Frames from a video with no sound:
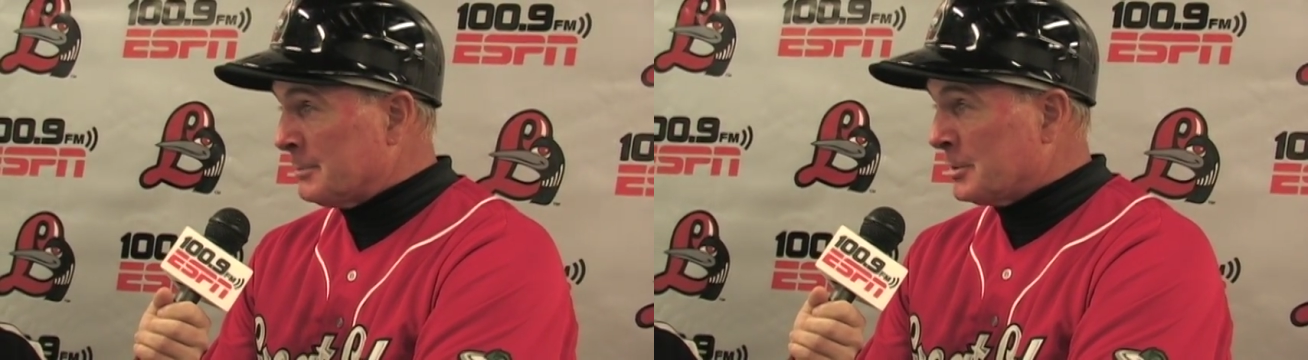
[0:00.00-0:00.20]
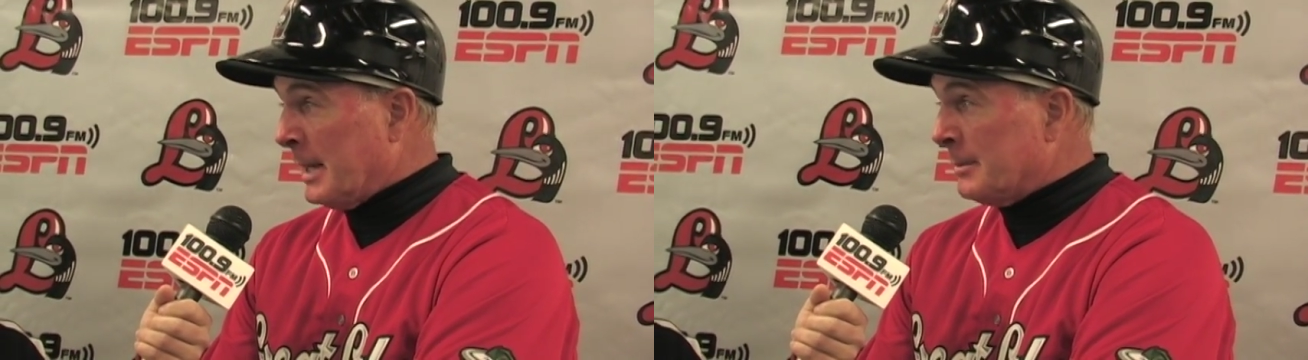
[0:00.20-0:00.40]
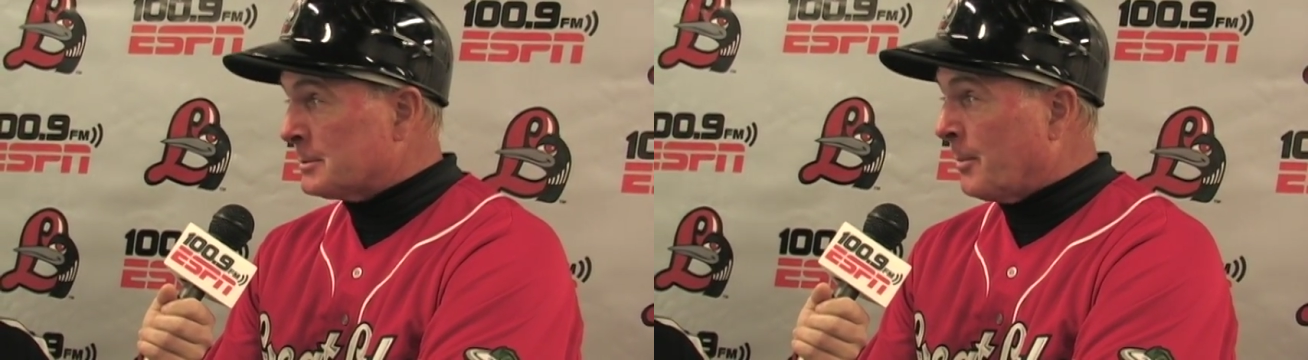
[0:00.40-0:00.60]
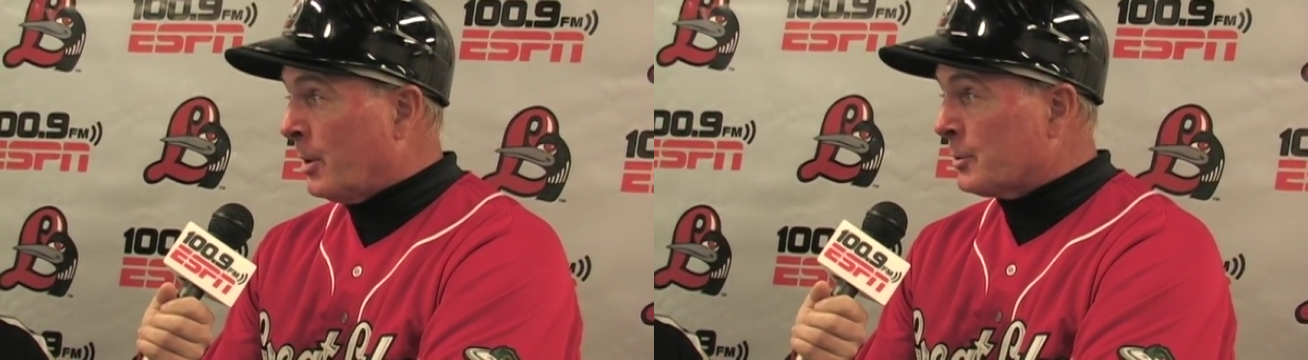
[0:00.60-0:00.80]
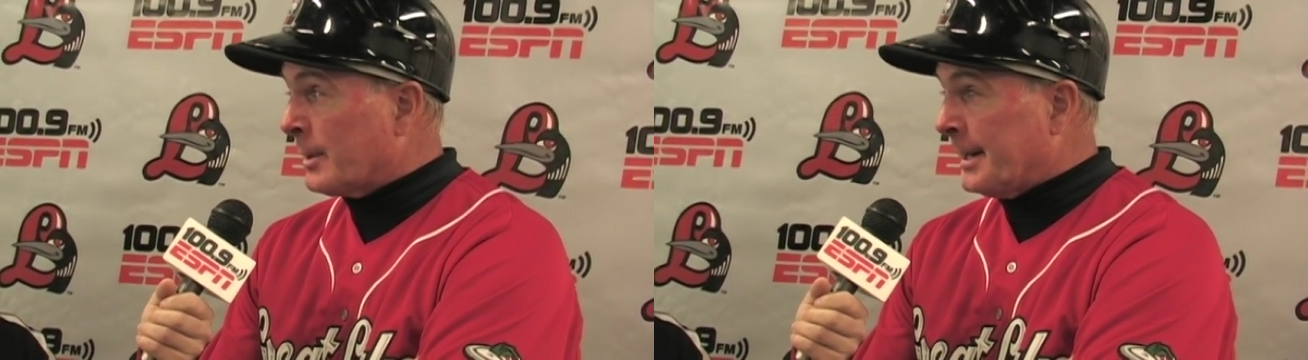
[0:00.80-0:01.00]
James
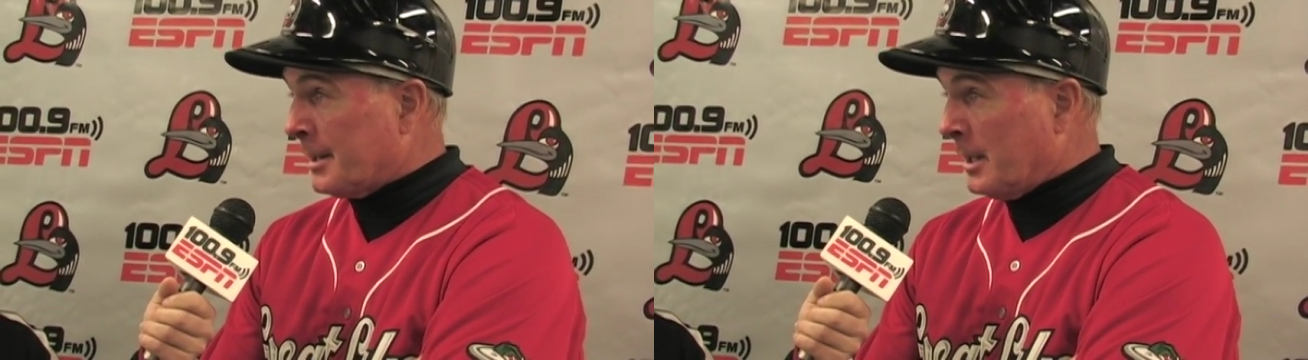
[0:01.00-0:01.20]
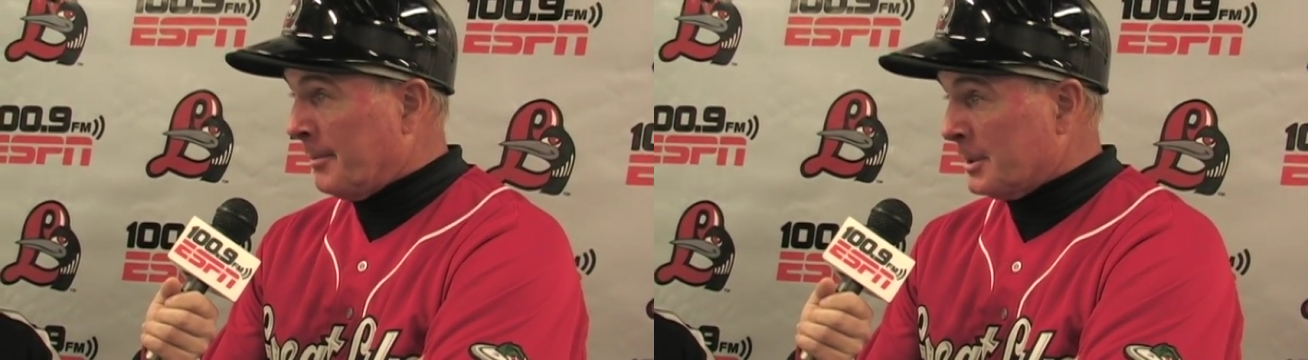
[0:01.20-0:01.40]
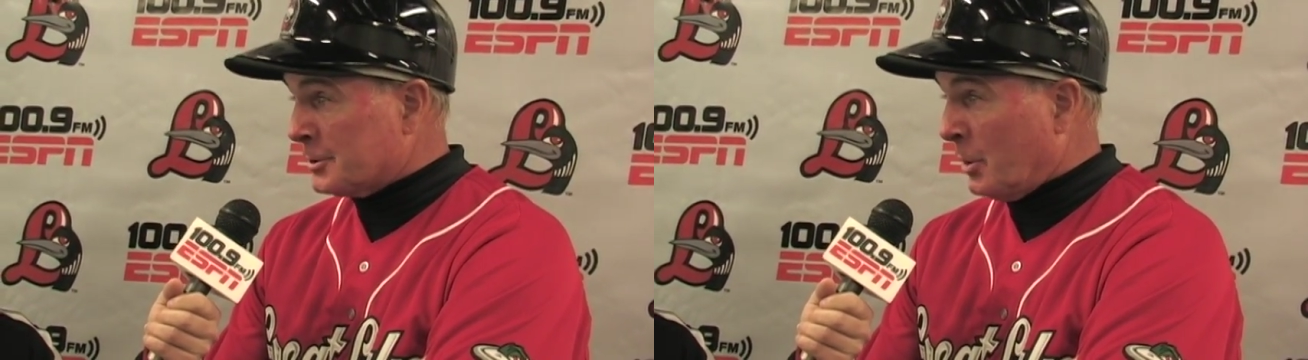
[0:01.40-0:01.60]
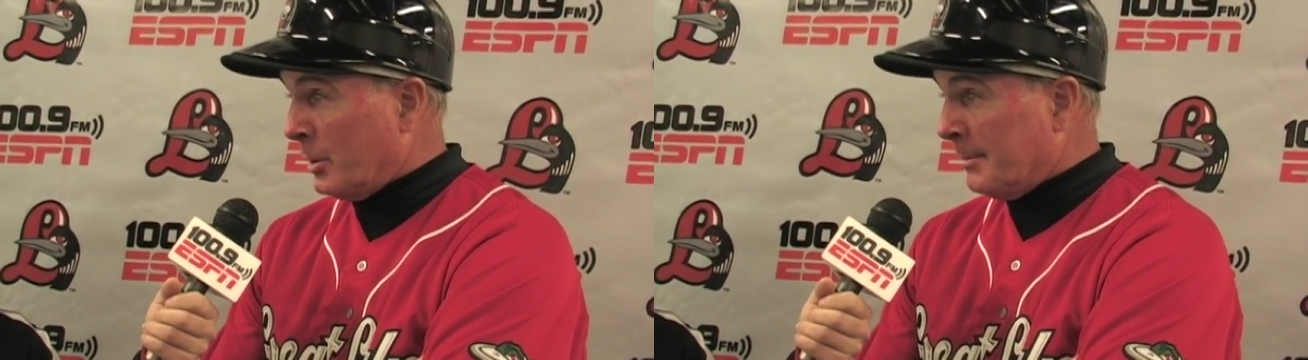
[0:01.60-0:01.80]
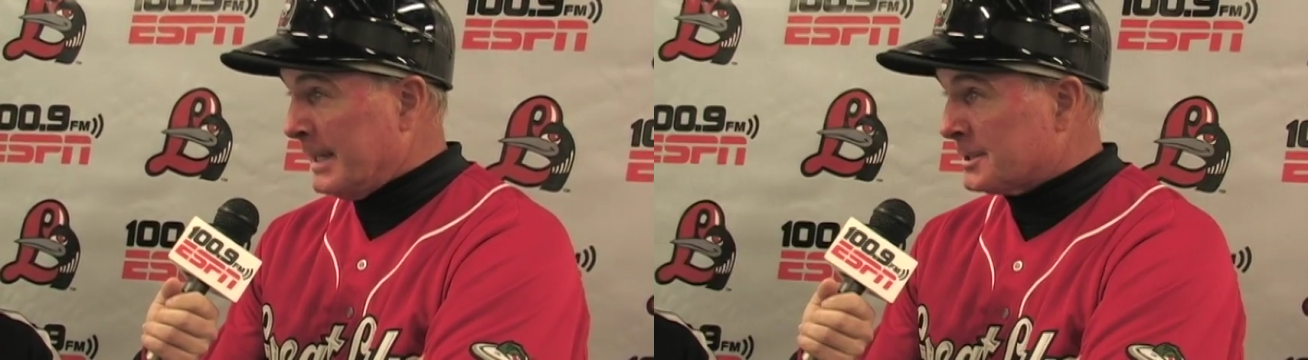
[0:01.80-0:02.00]
Baldwin got a couple of
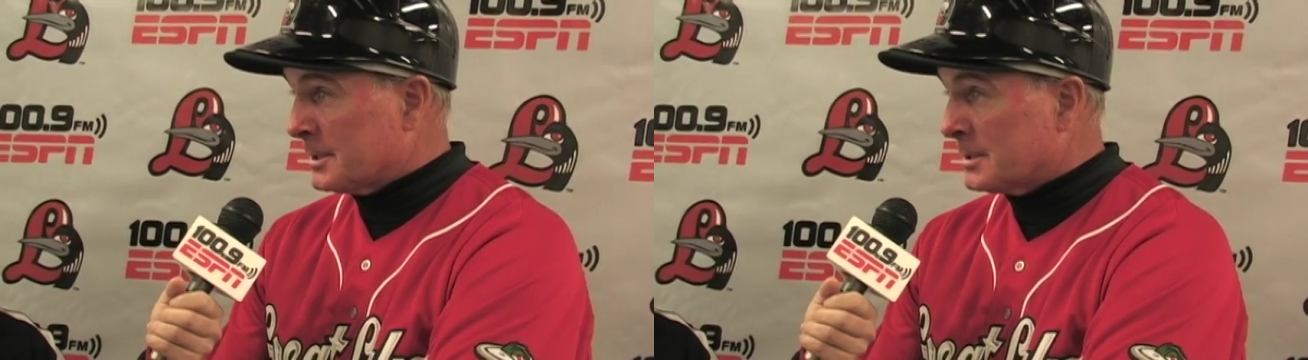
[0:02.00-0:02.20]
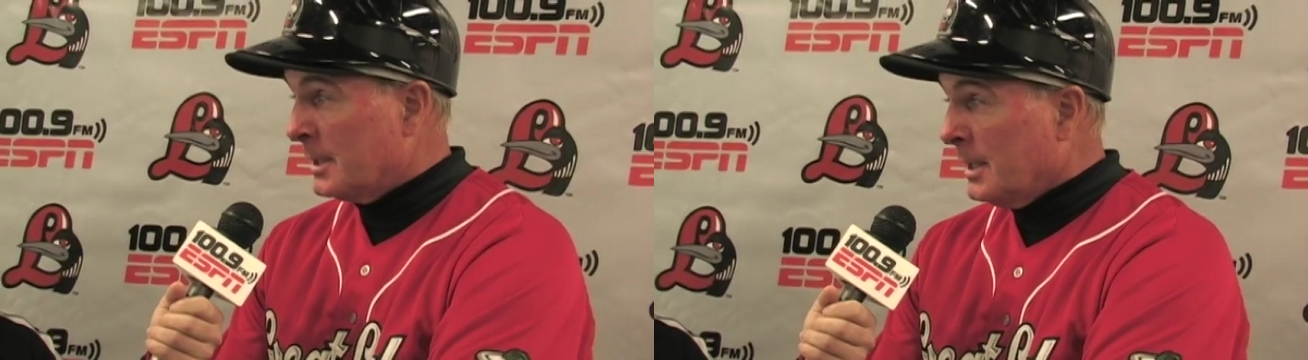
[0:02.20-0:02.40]
stolen bases,